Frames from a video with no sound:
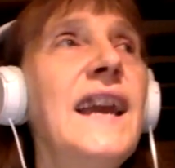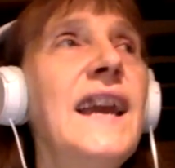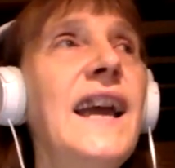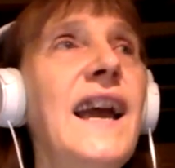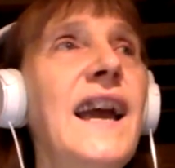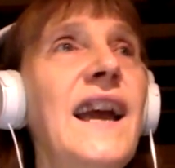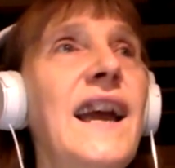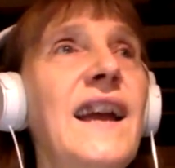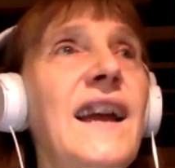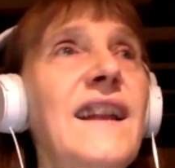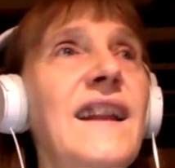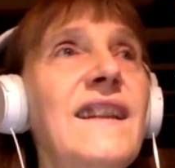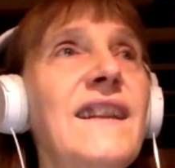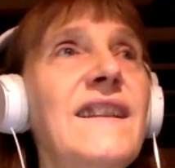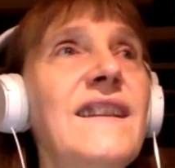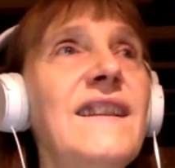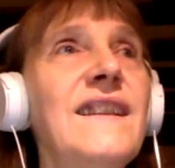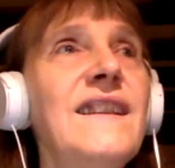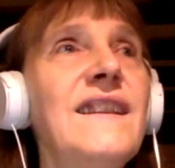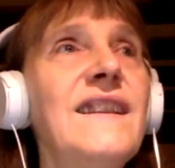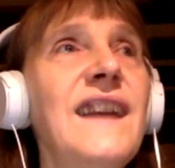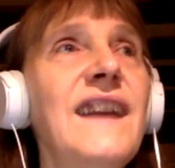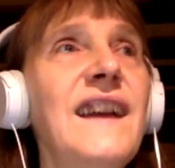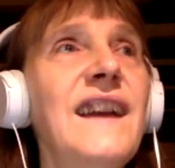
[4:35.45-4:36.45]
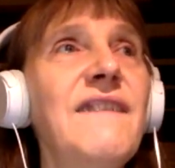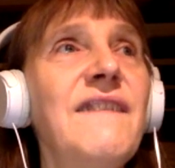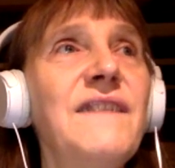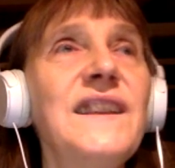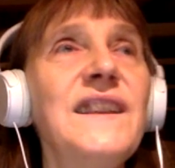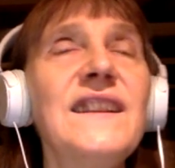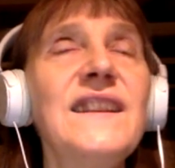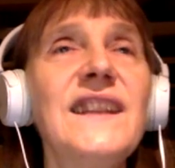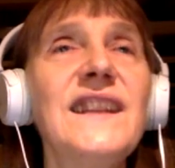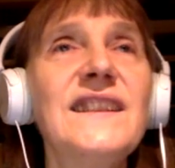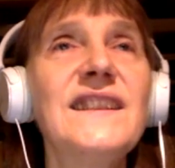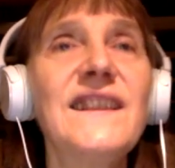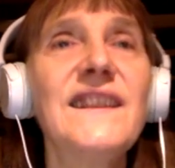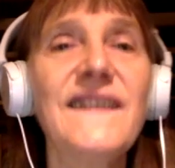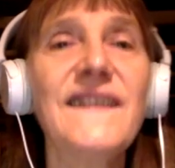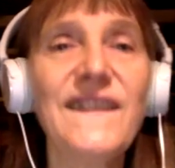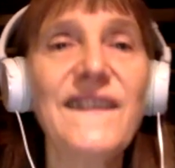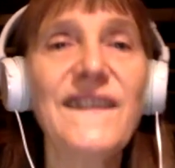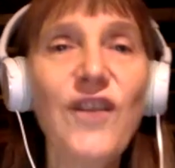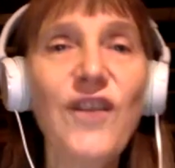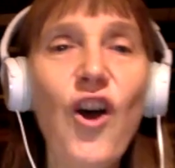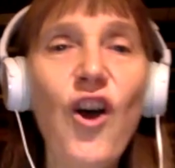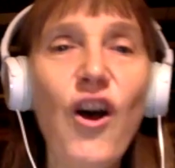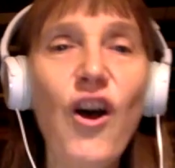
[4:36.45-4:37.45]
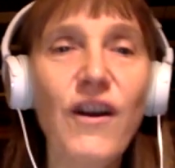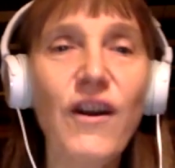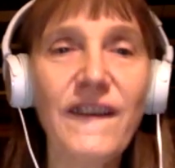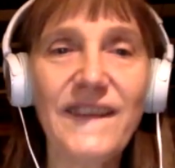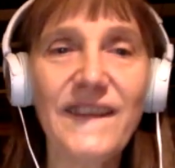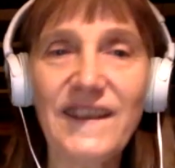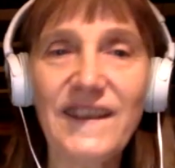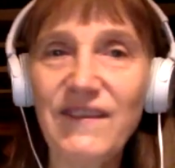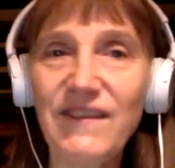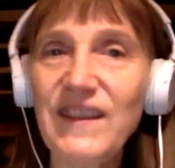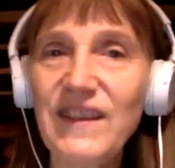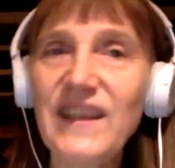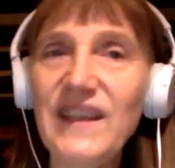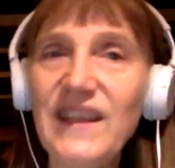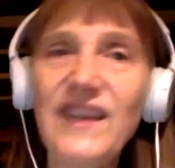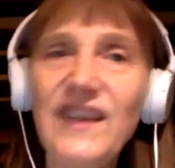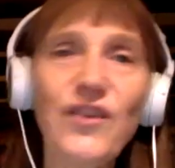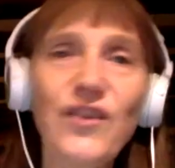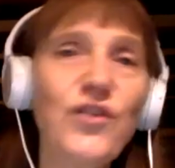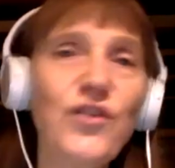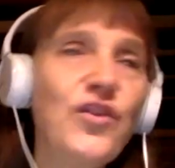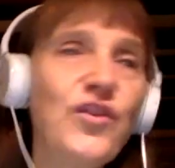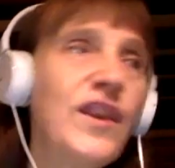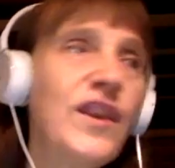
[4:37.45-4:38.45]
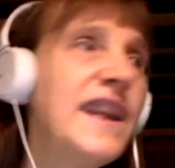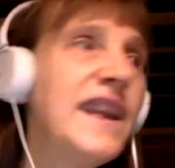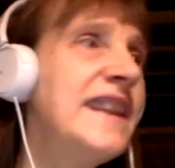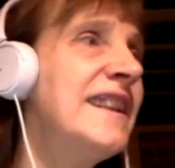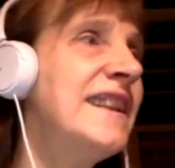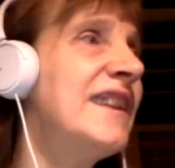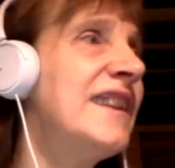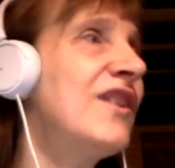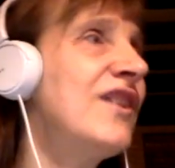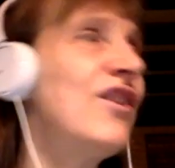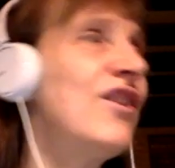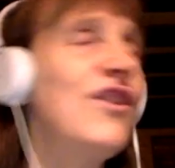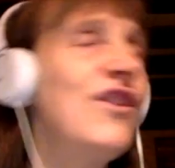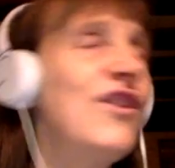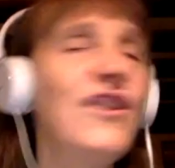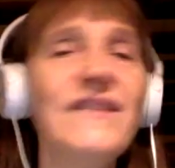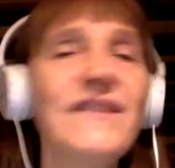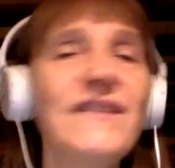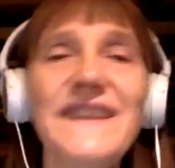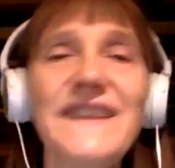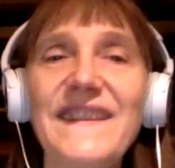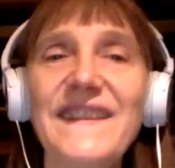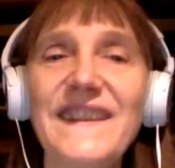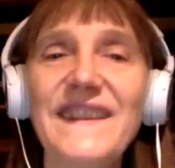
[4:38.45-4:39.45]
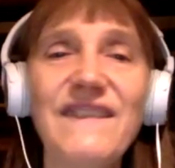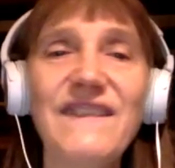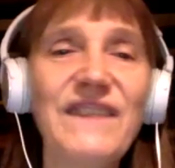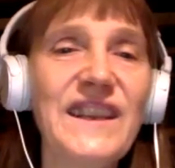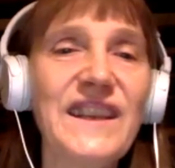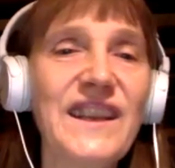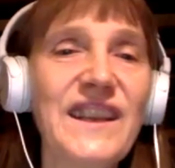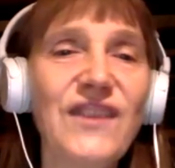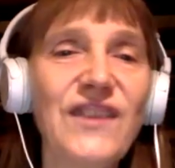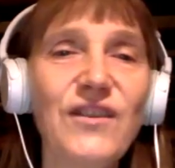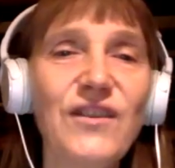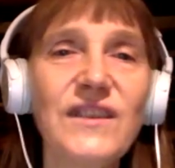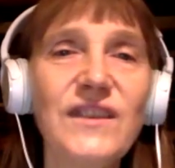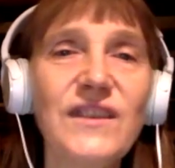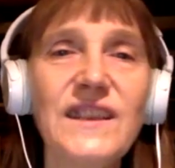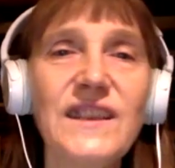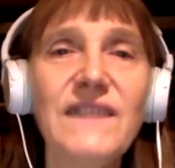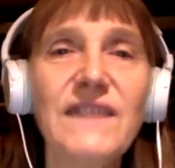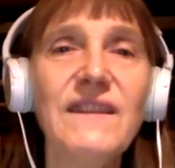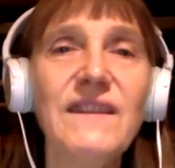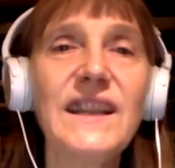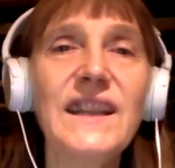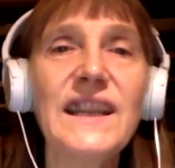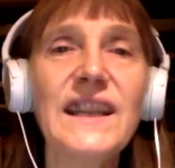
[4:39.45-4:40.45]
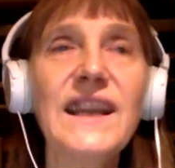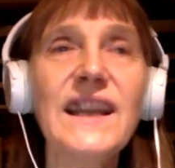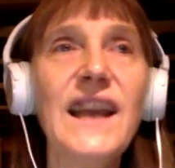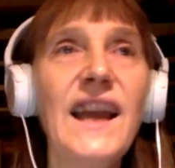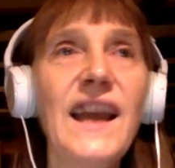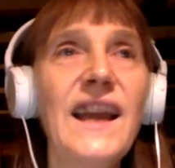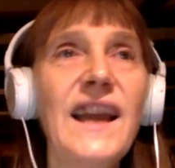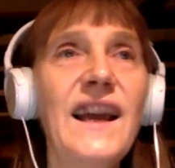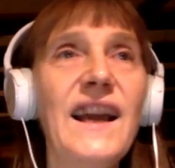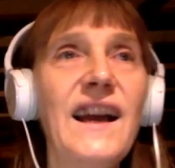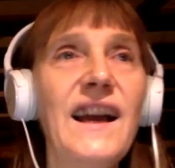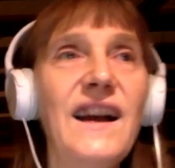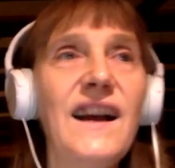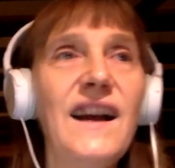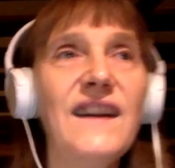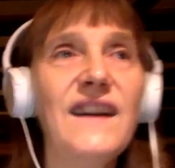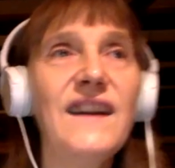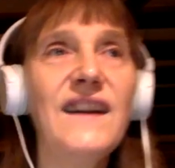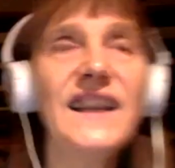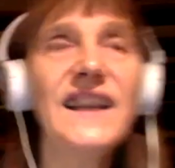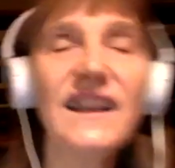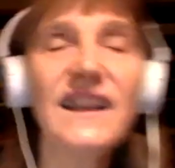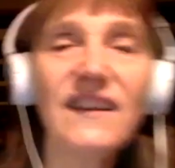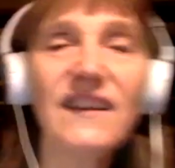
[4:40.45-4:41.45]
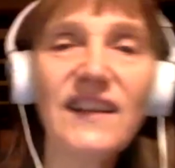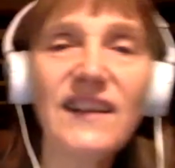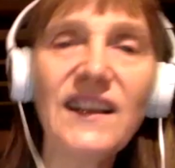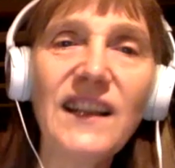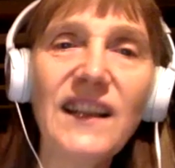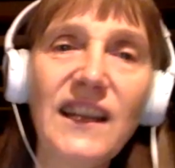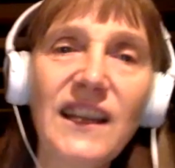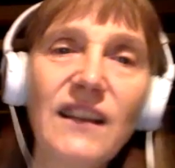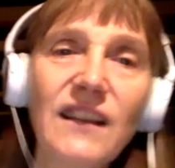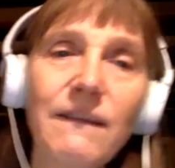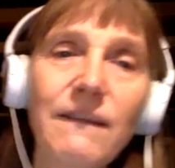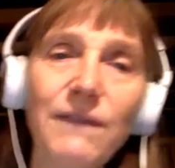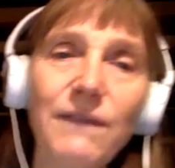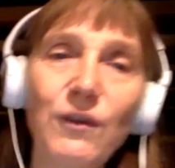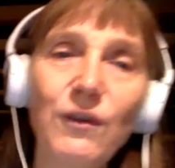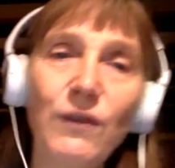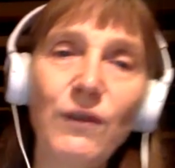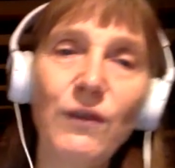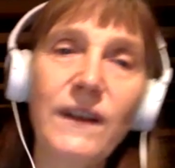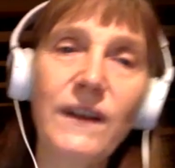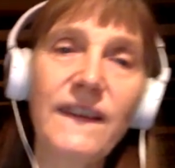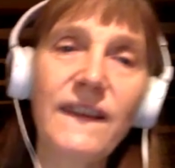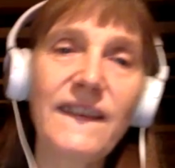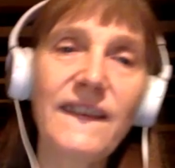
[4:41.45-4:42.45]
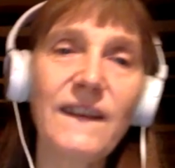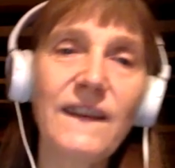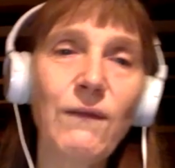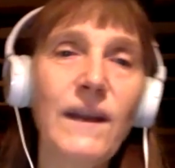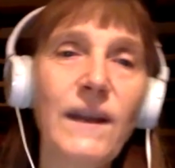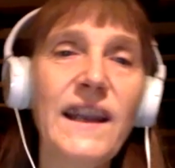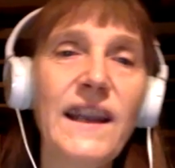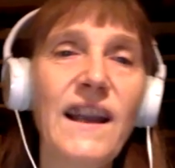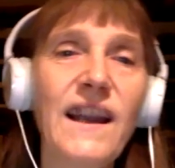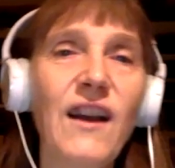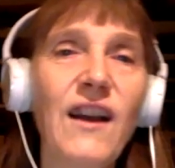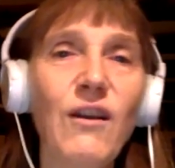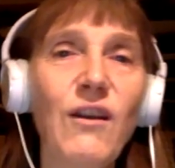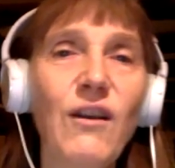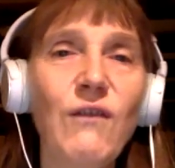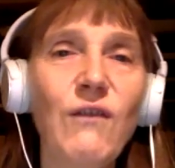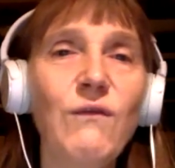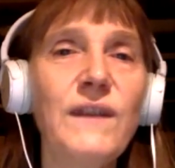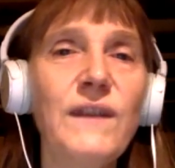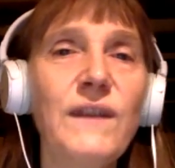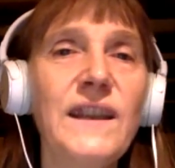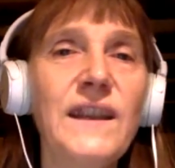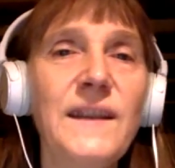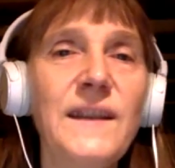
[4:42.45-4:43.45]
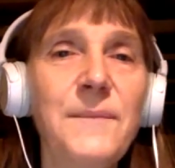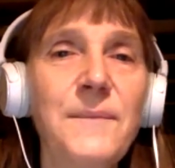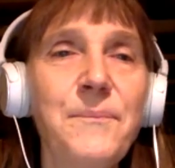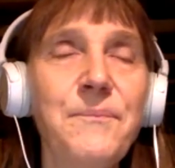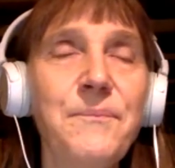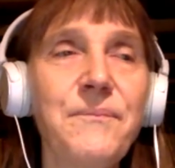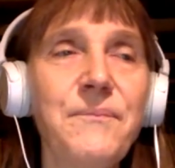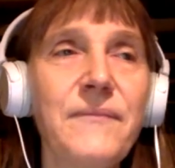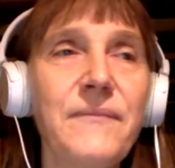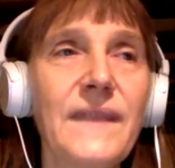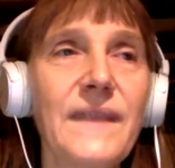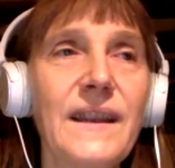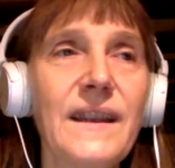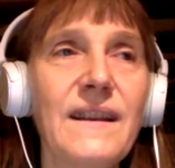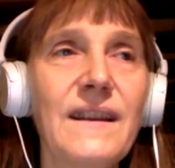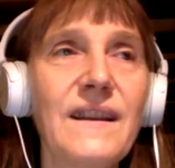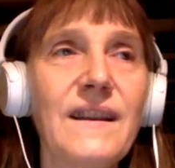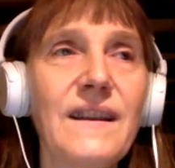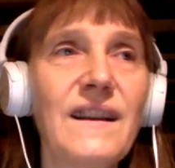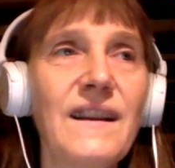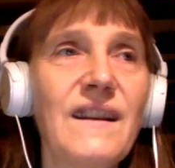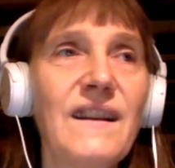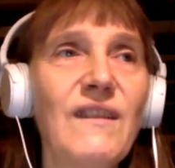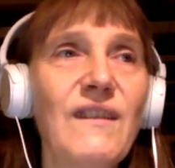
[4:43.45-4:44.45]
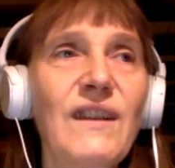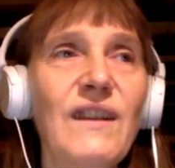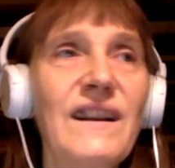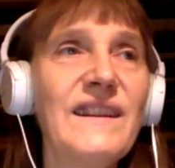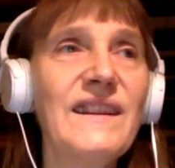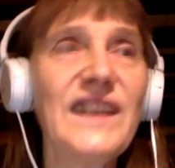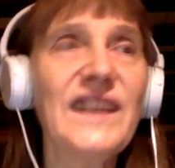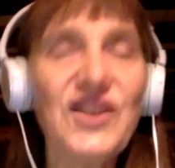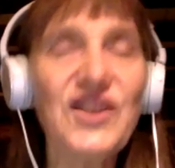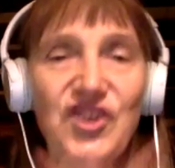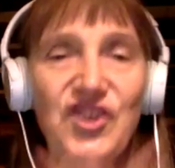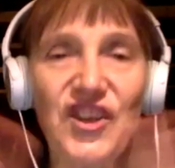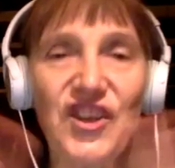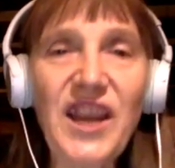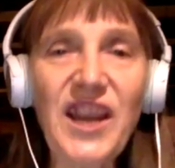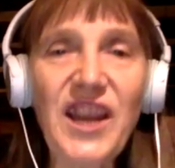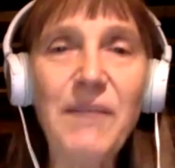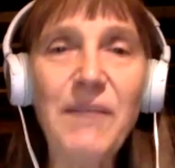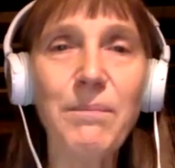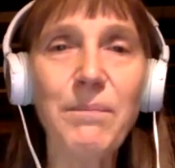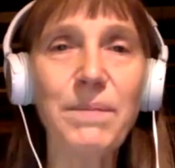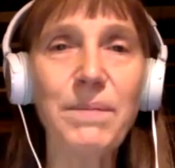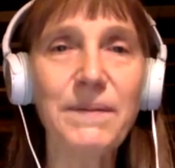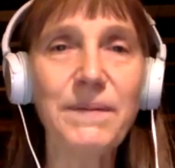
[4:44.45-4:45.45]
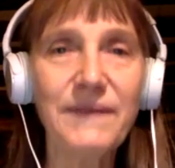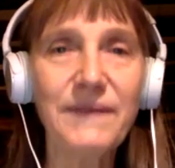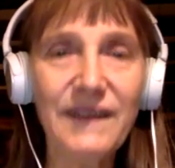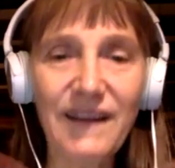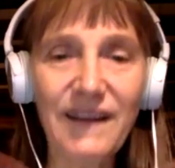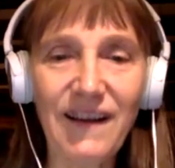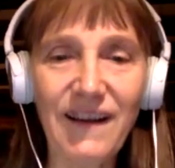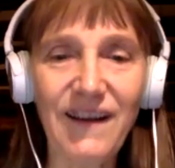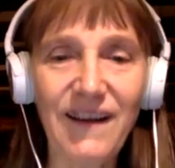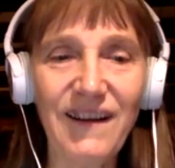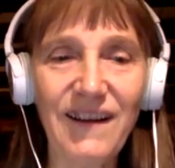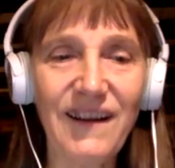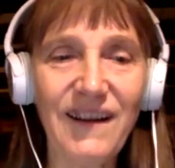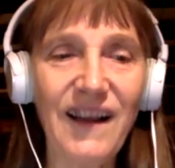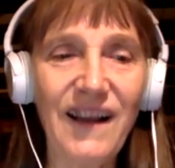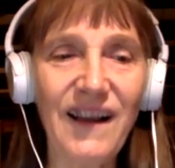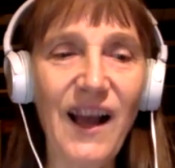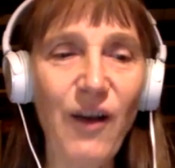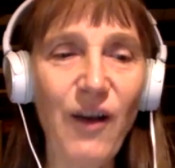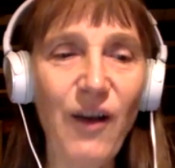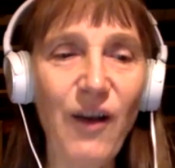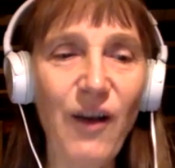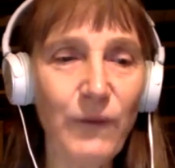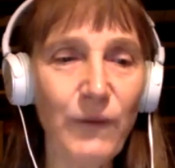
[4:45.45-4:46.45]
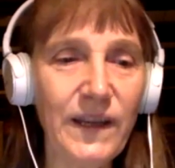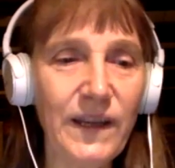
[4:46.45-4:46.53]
And I feel that the songs that we hear on radio, we hear on TV, they really influence the way how they shape how